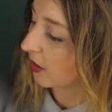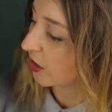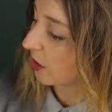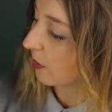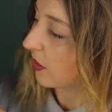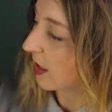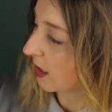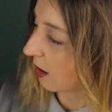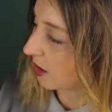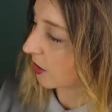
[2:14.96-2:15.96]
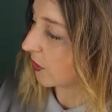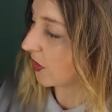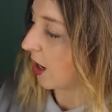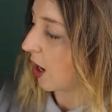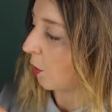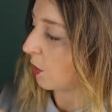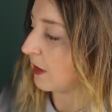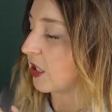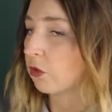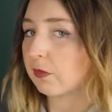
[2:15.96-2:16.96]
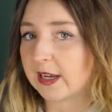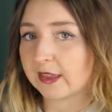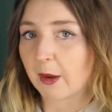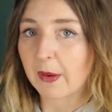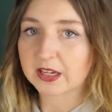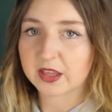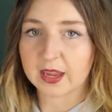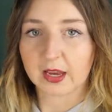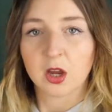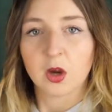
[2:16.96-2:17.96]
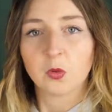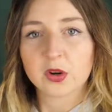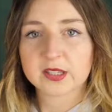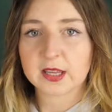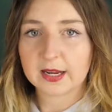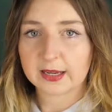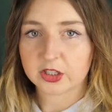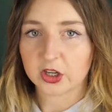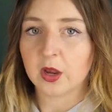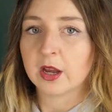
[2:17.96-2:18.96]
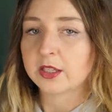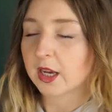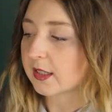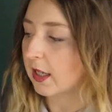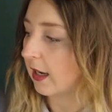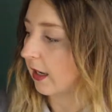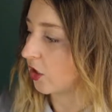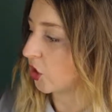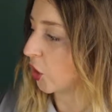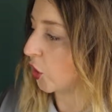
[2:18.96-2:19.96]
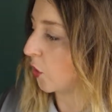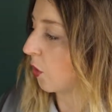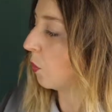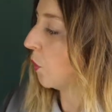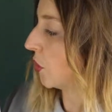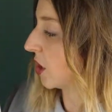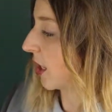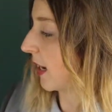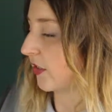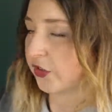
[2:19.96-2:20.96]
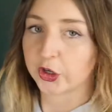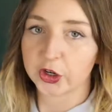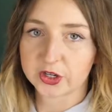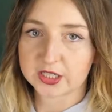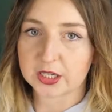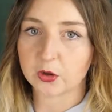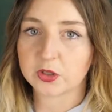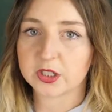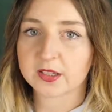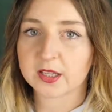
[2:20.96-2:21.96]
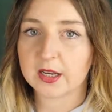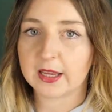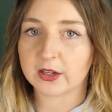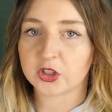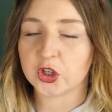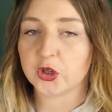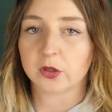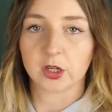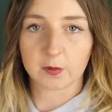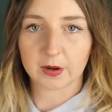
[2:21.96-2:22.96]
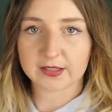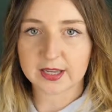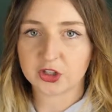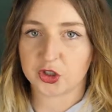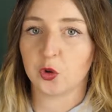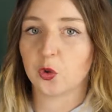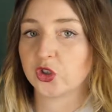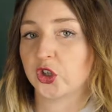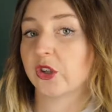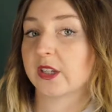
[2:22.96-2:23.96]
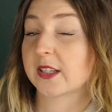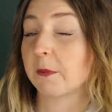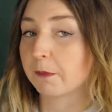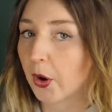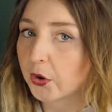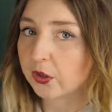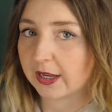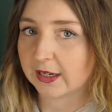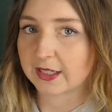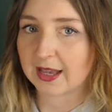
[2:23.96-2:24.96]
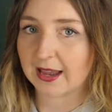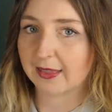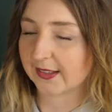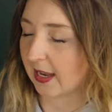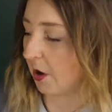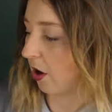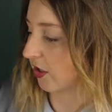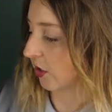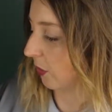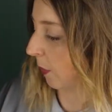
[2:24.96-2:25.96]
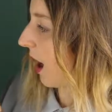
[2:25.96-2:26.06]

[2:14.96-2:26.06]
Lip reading: good to do with these articles would be to read them and to think, what does it link to? Does it link to water insecurity? Or does it link to globalization? Or does it both link to that in the same article?